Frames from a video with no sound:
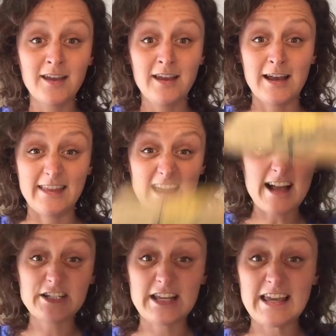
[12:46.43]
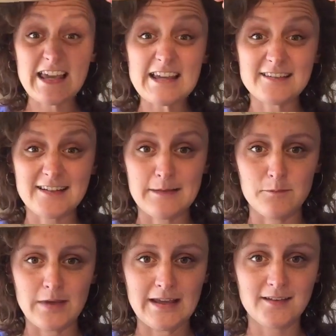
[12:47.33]
and they actually eat
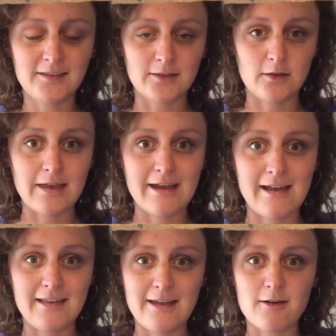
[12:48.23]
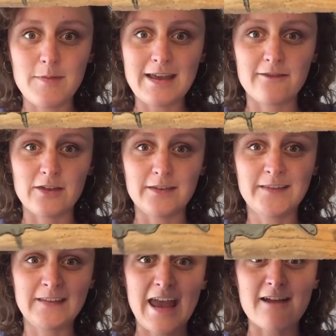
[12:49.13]
limpets, so they're a bit of a
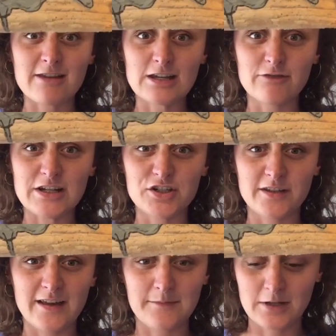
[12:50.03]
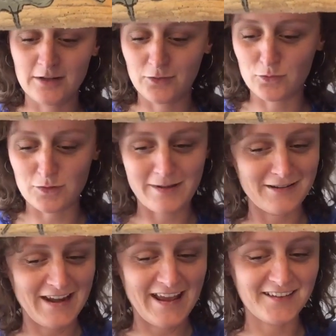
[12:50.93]
scary creature that I'm going to talk
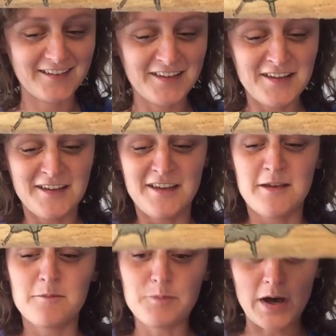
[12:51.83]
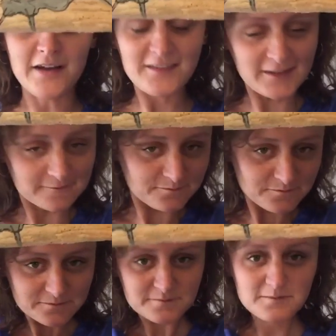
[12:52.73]
about next. But
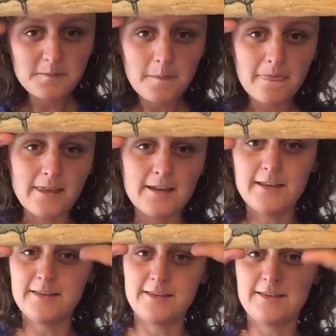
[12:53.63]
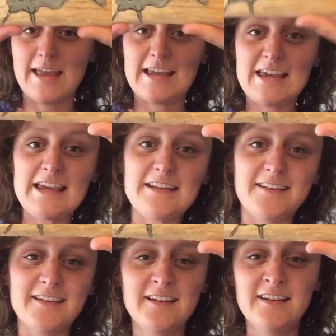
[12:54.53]
they
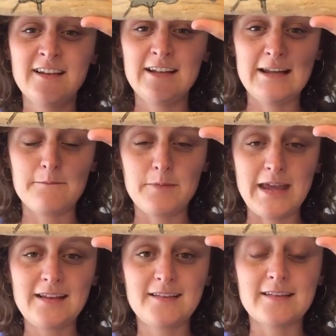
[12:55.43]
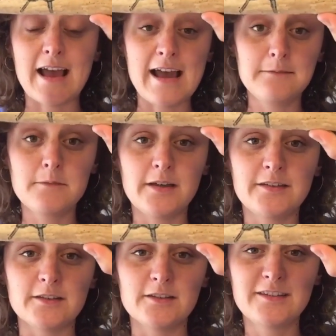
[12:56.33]
eat limpets and
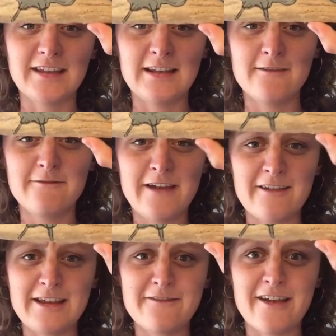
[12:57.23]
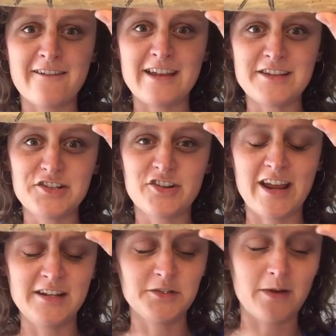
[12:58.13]
mussels in a very, very
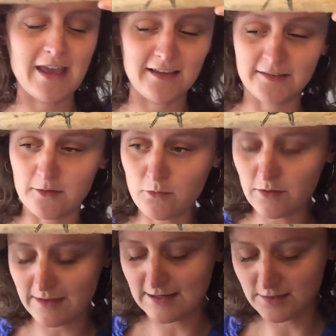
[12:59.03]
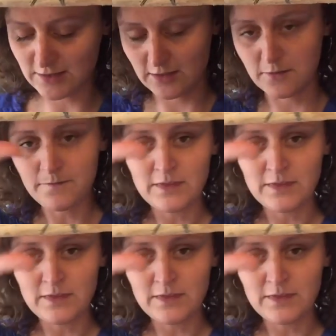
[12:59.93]
strange way. So what they do,